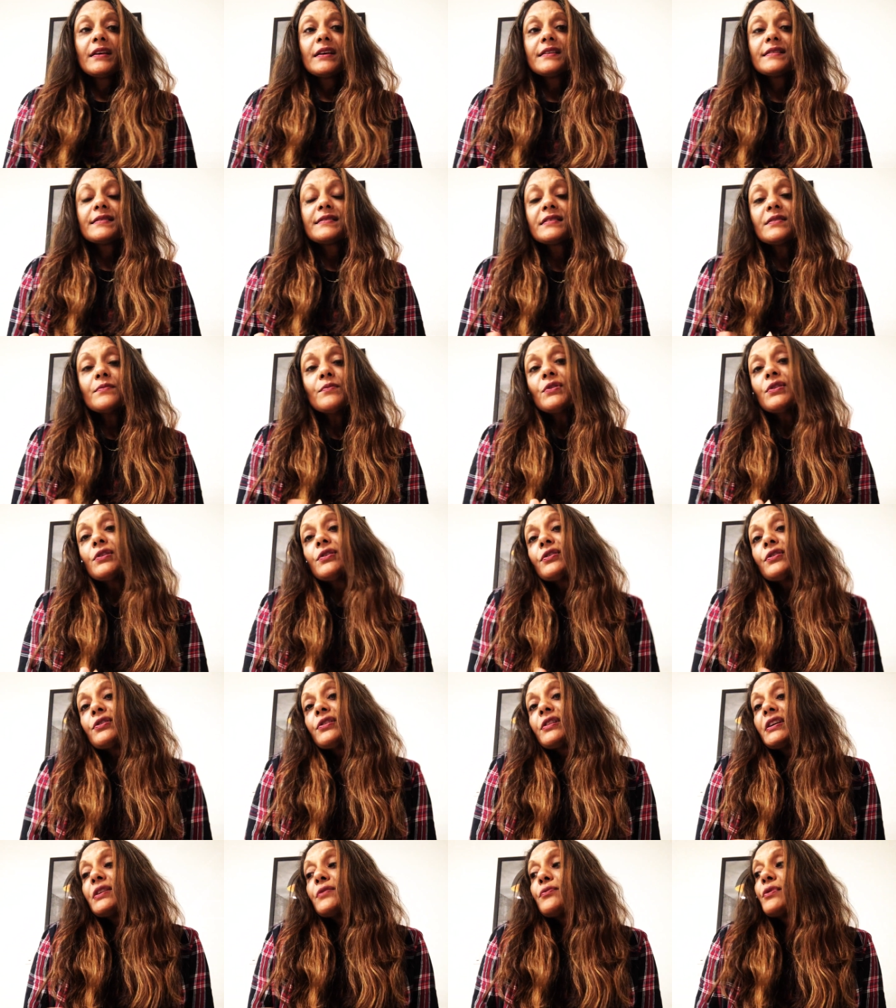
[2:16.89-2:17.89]

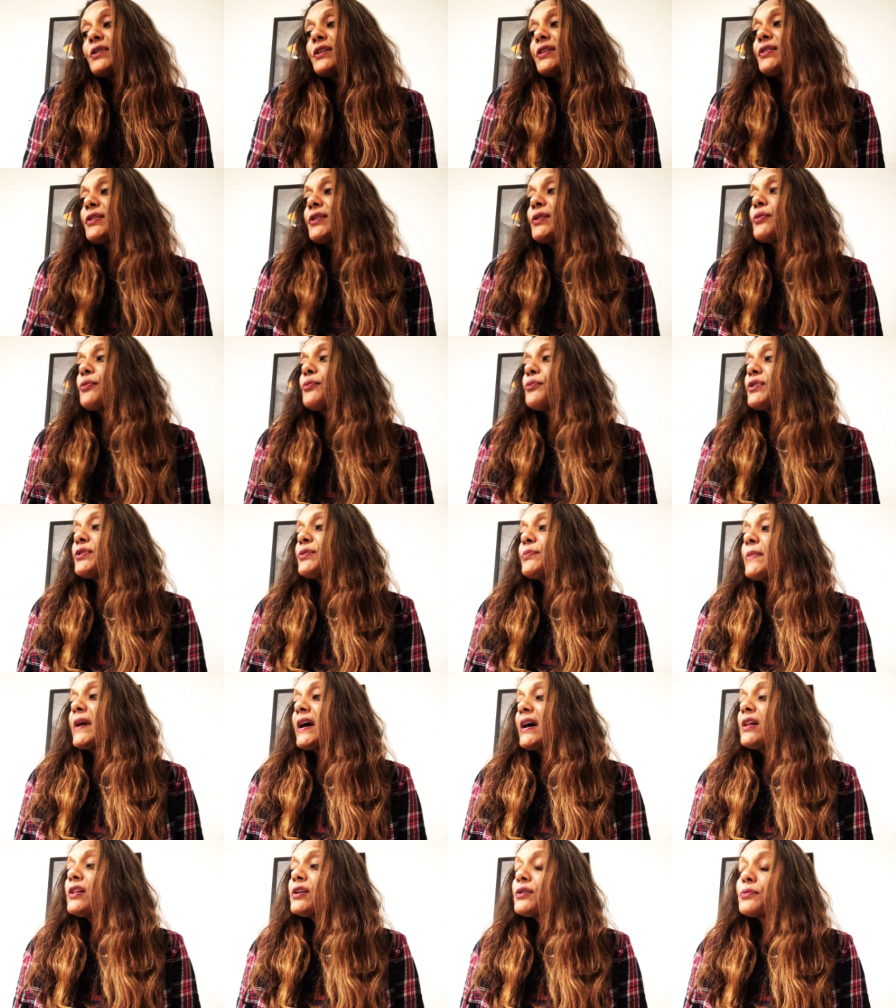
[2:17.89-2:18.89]
Similarly with with
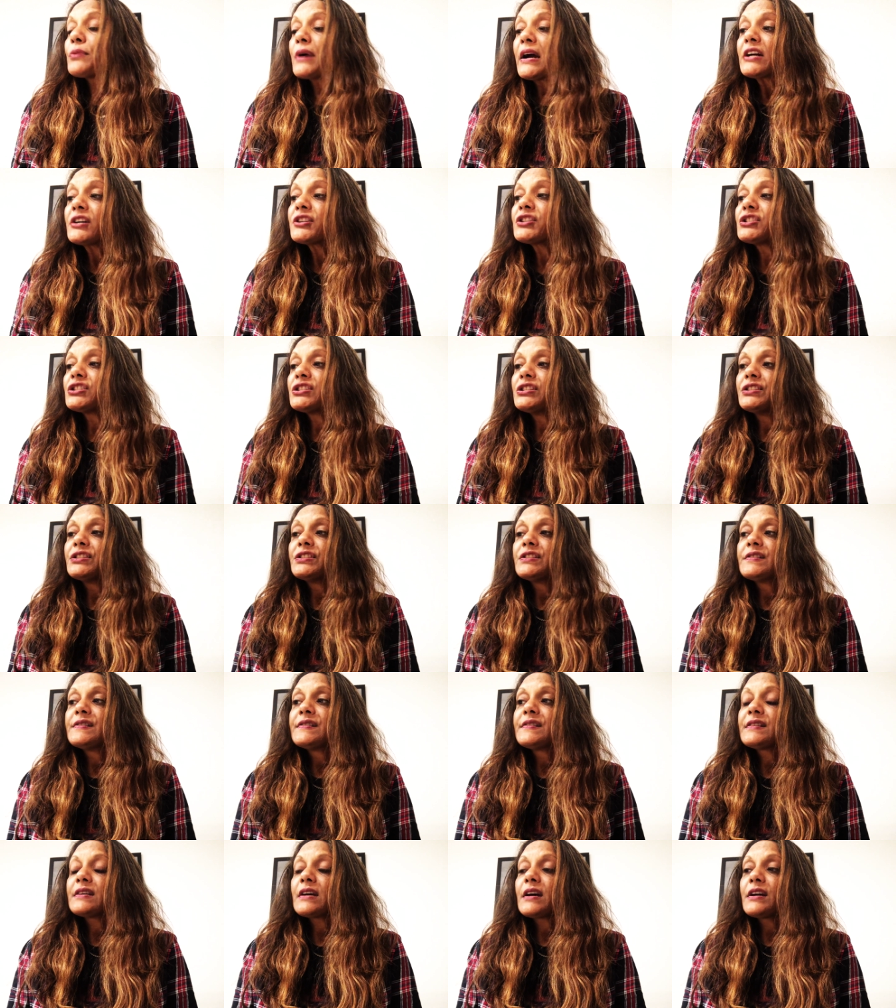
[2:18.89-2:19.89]
male
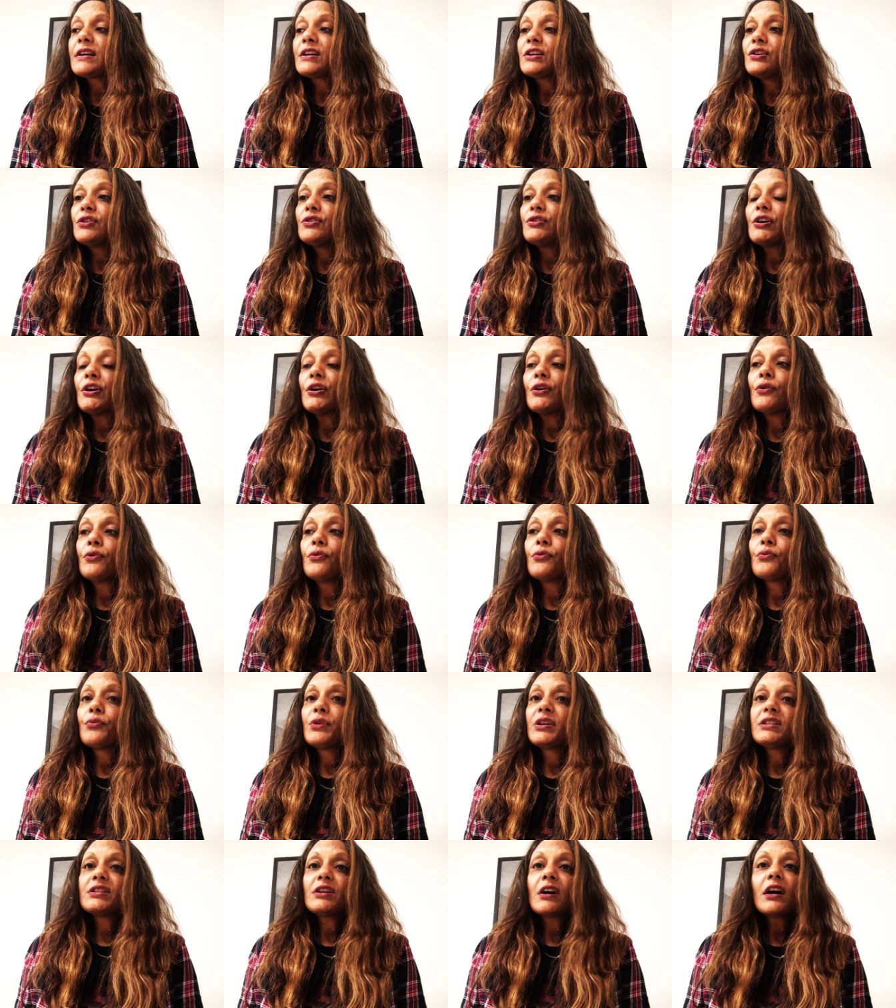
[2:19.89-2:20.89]
erections, you know,
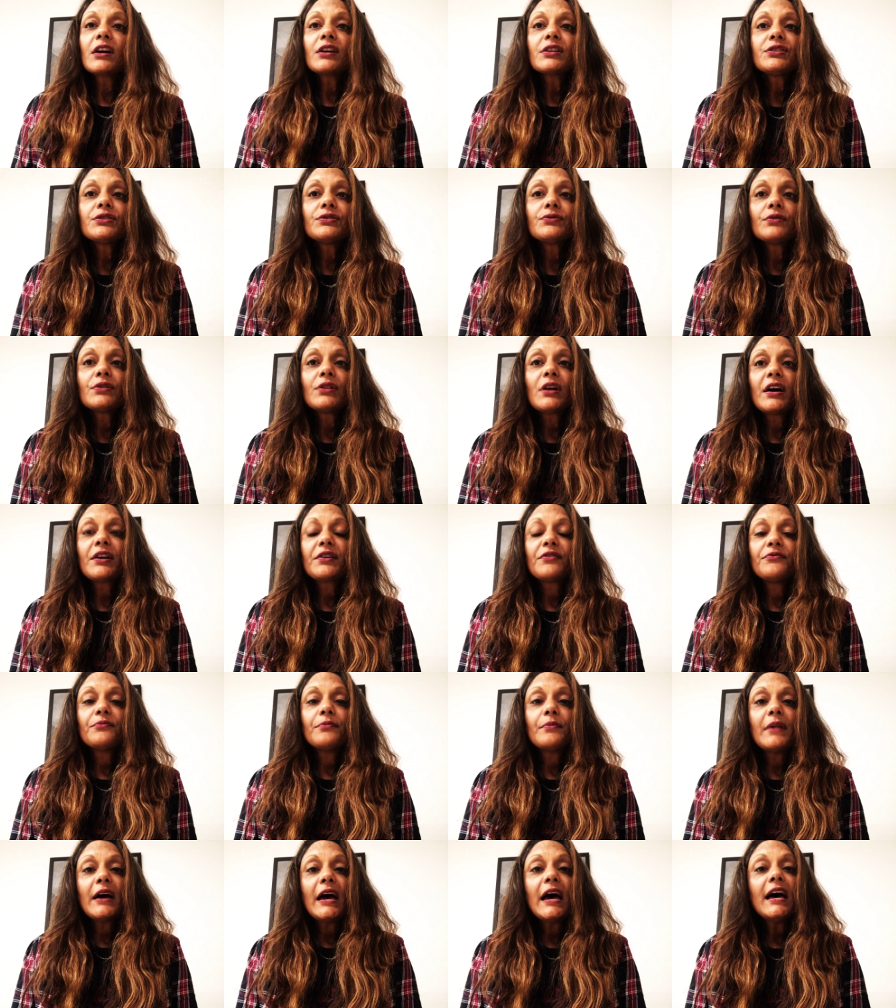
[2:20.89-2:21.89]
we talk to a lot of
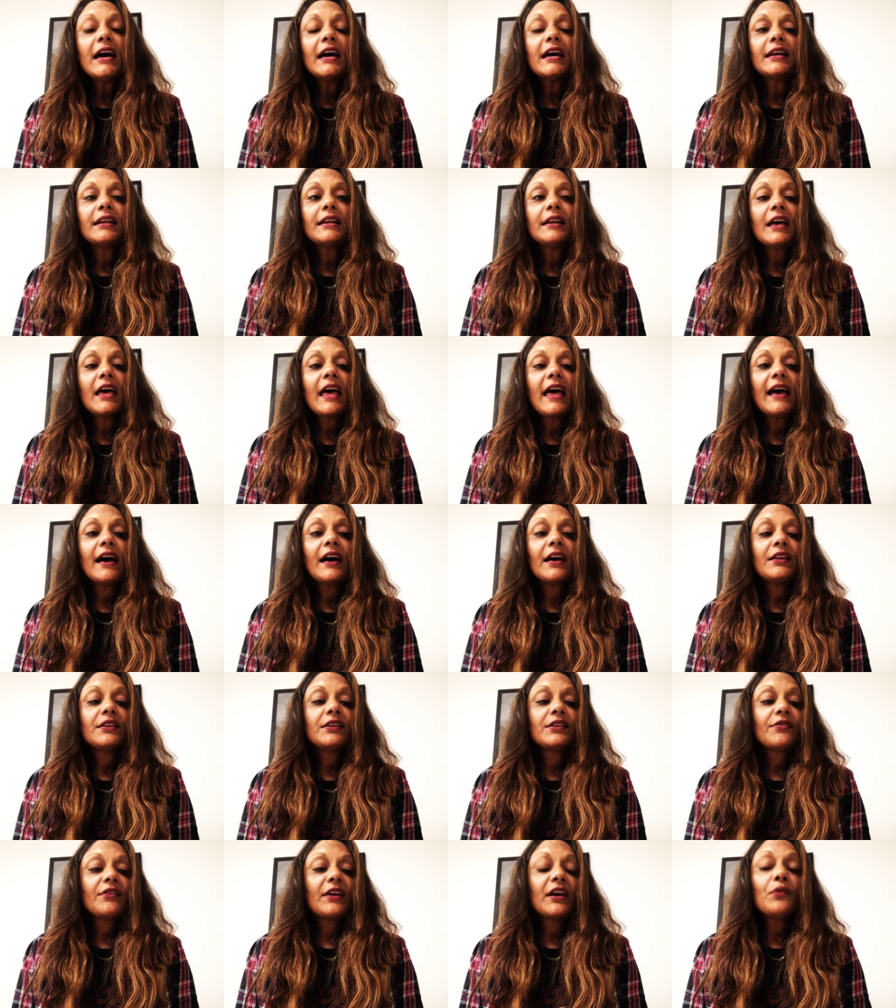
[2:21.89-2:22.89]
men and
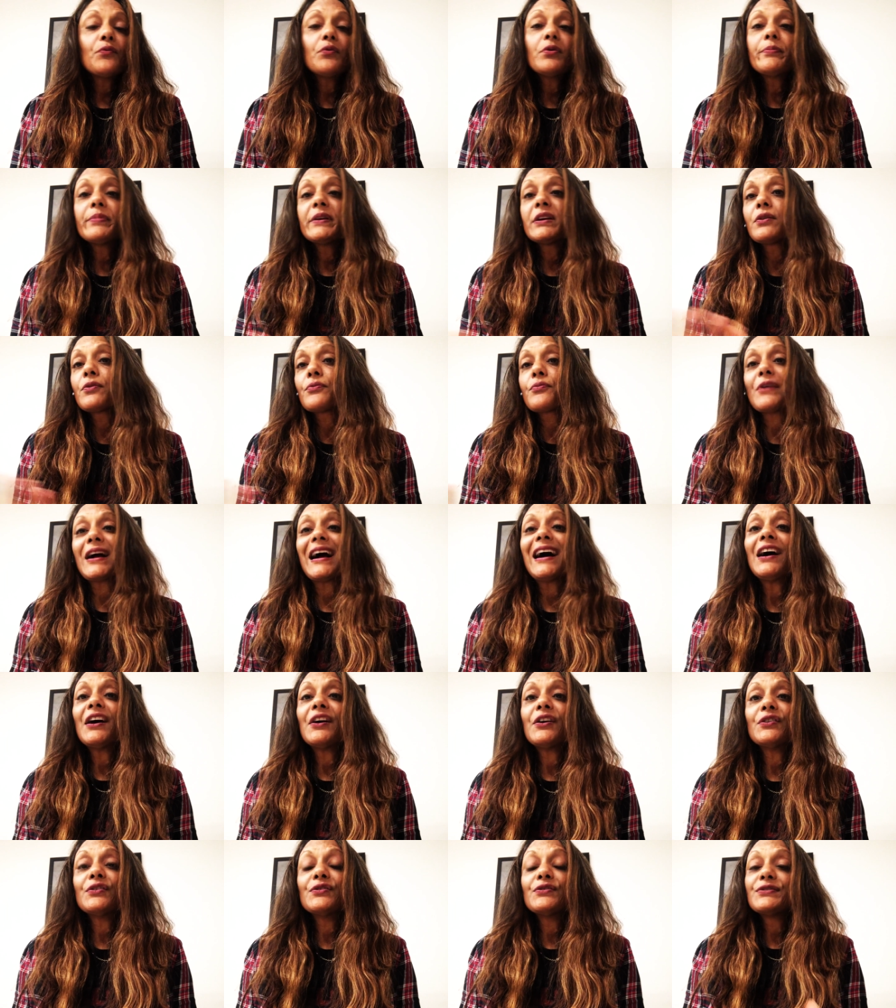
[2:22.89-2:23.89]
they will be
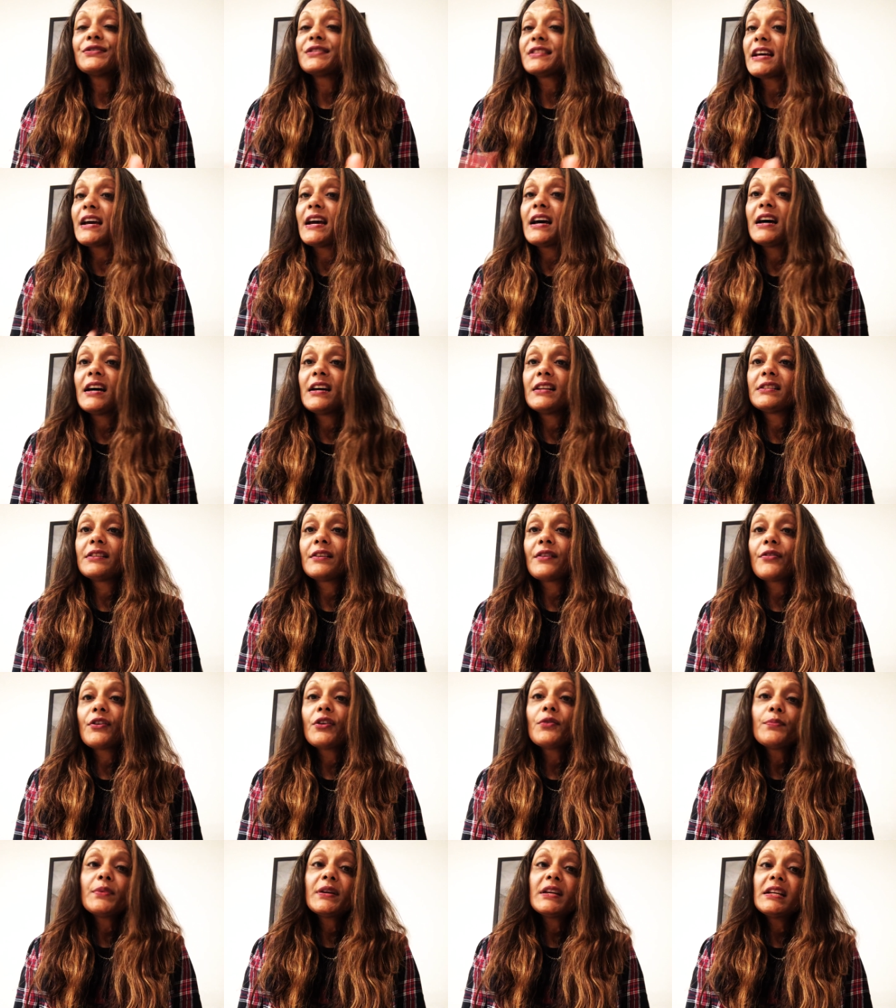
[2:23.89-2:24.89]
aroused and
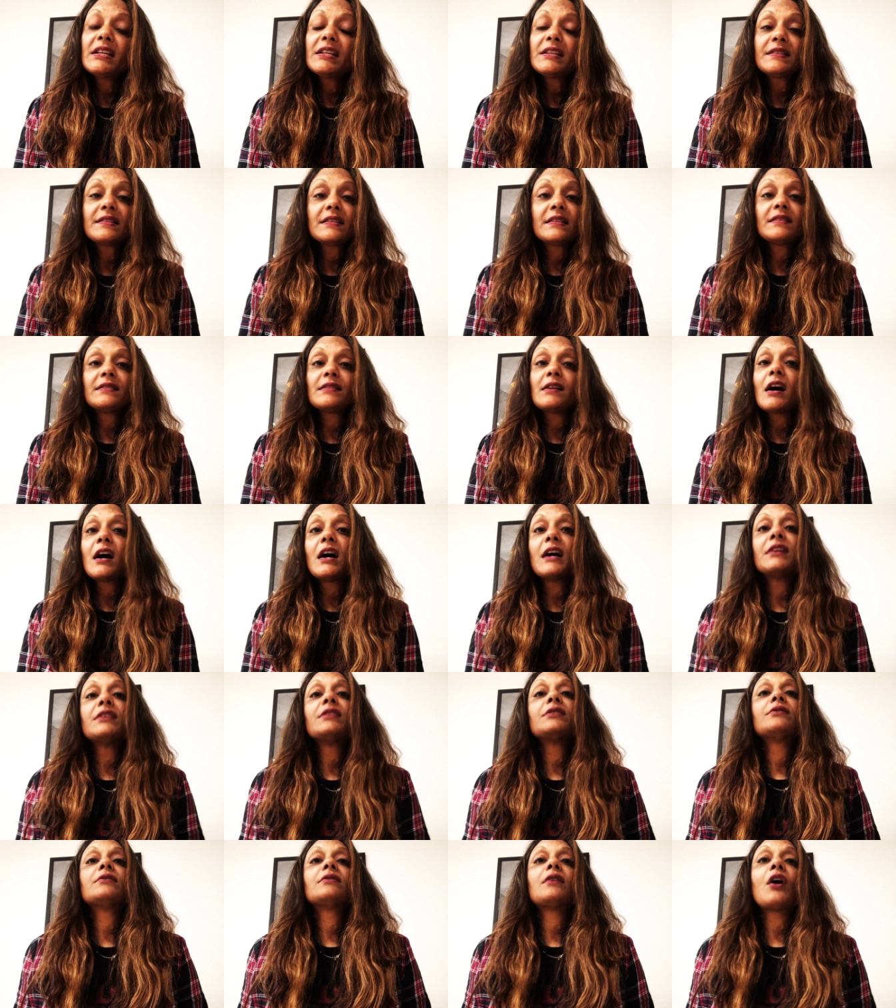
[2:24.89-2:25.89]
their penis is not
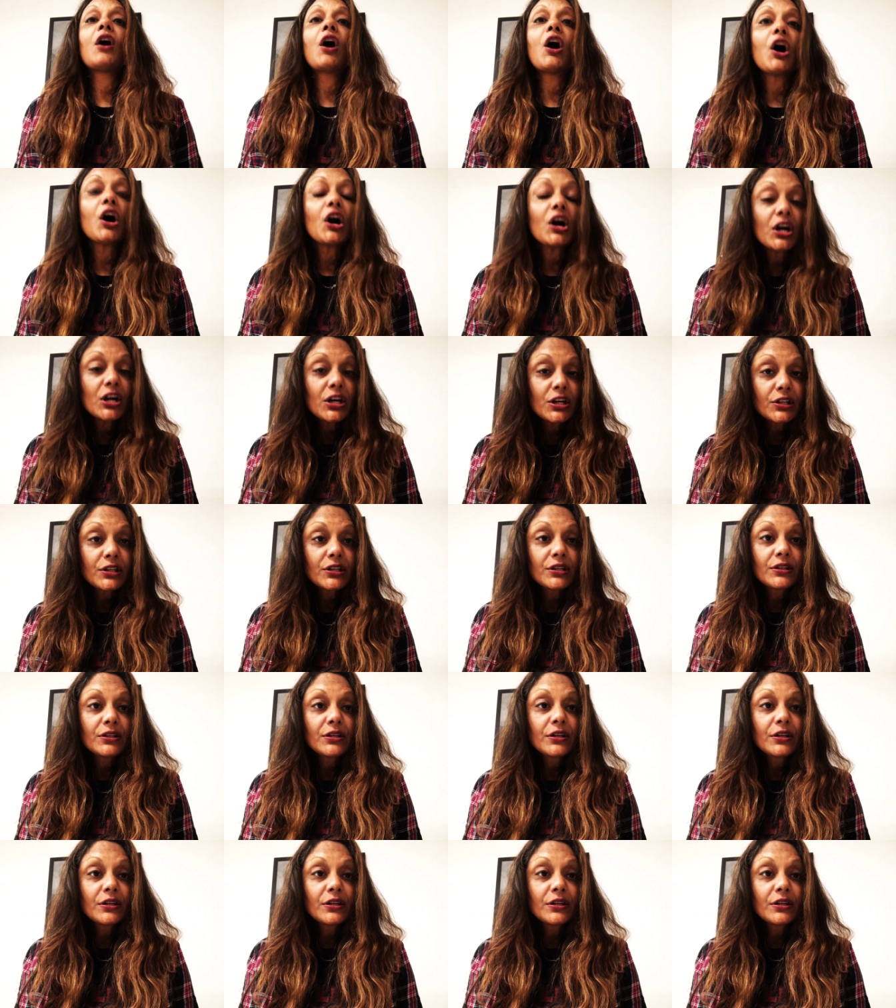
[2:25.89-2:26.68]
hard